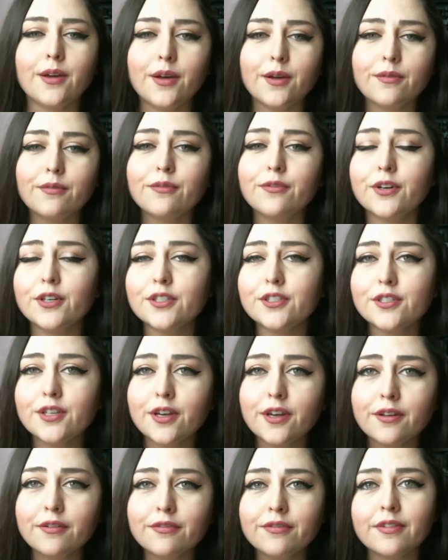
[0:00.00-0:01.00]
First
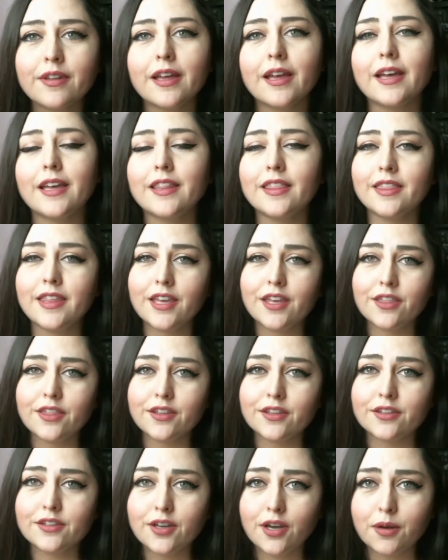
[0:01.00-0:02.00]
off, I think
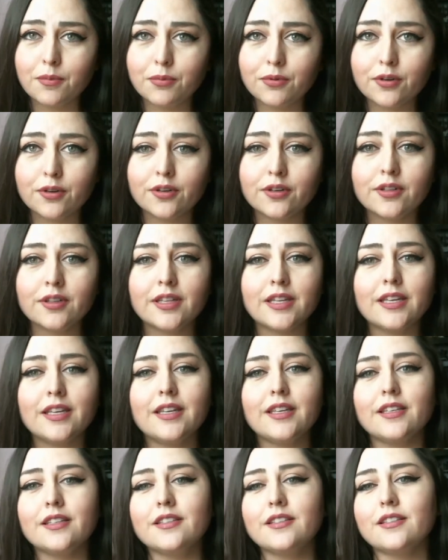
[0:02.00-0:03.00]
the top girl
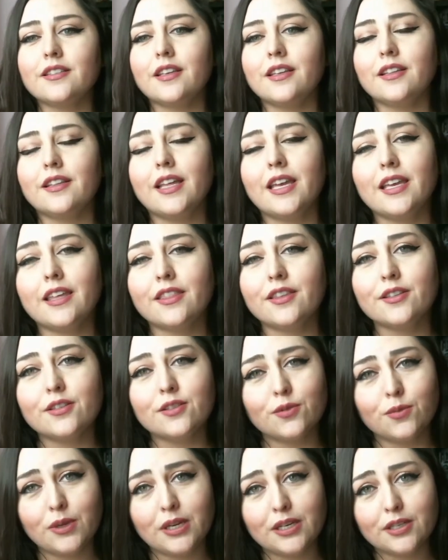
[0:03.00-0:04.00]
is like the
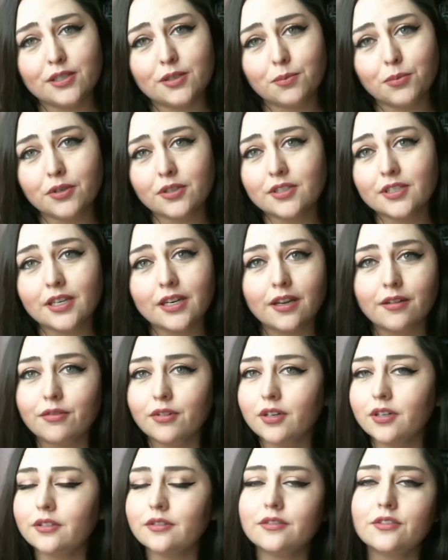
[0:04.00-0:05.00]
sweetest person
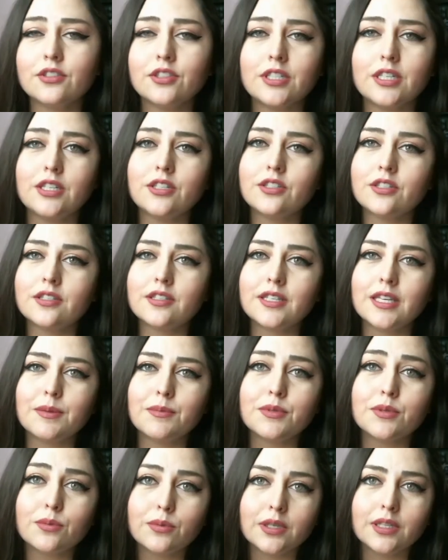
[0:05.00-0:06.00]
ever. She just
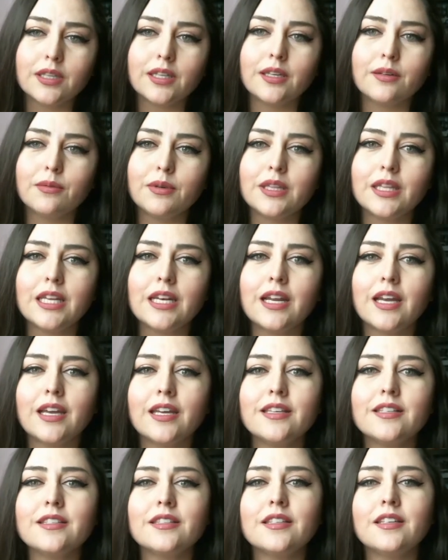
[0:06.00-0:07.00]
seems really, really
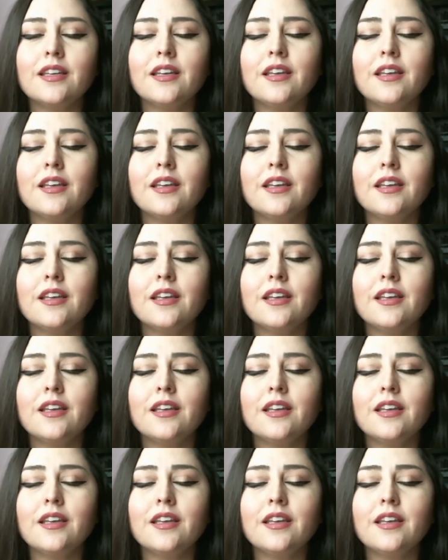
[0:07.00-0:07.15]
nice.